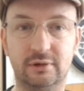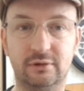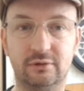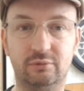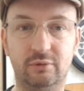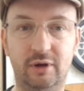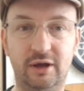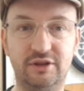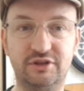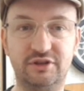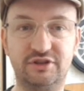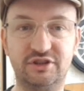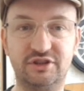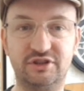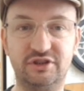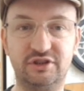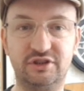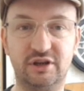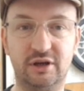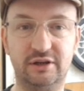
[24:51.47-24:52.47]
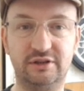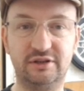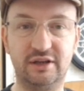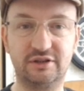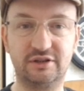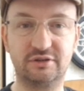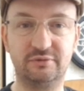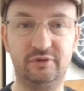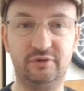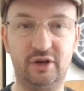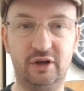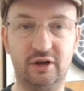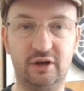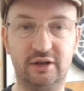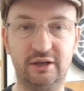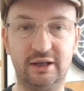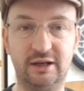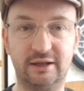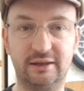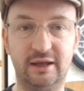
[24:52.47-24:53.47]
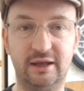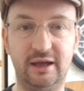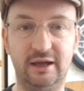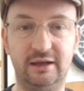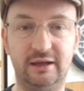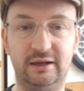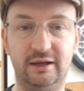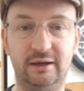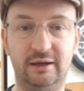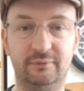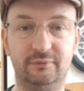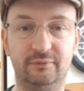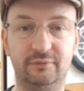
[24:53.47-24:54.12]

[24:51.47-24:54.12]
Where are the scissors? Is that something I can collect there? Yeah.